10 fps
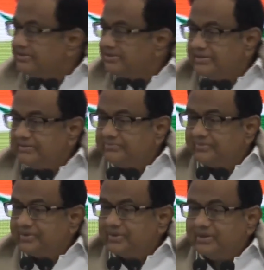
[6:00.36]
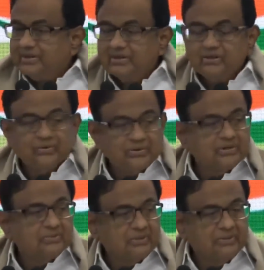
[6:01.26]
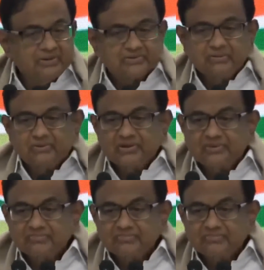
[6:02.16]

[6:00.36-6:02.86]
it? Oh, it will be distributed.